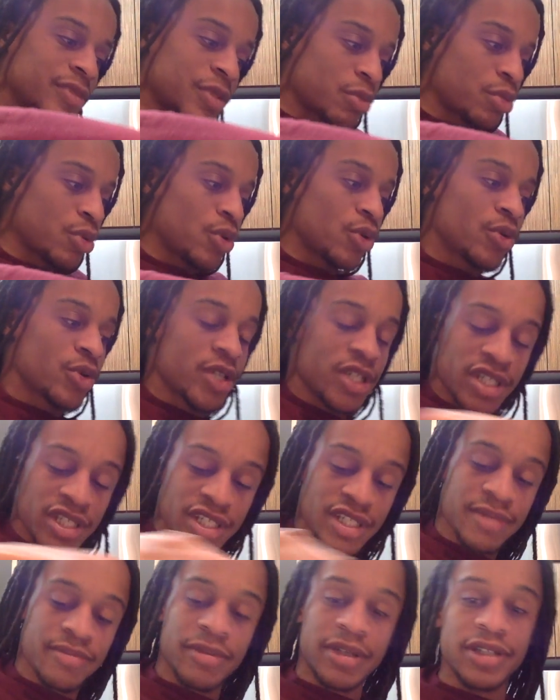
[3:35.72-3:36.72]
the boys
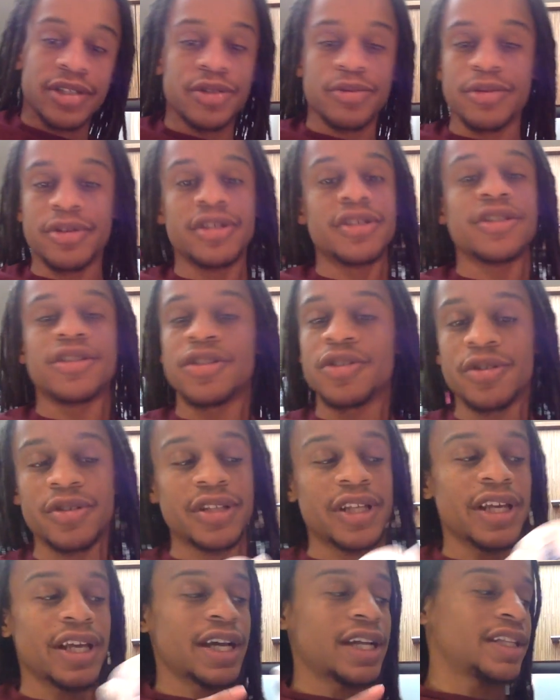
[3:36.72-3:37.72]
made sure
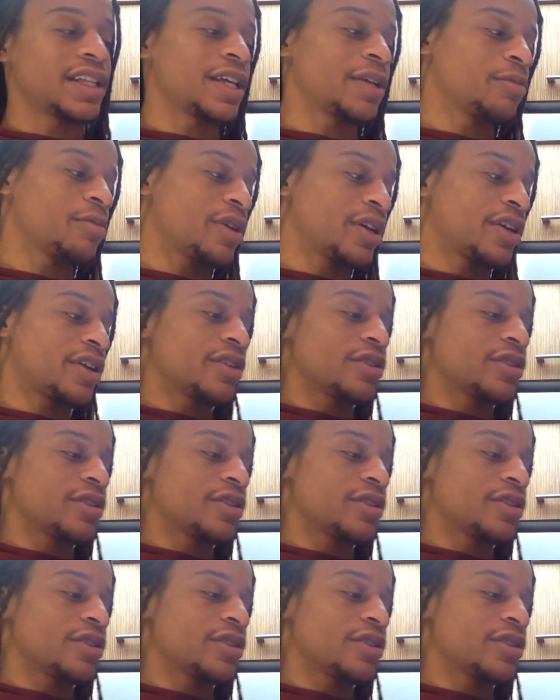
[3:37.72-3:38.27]
they got their pair,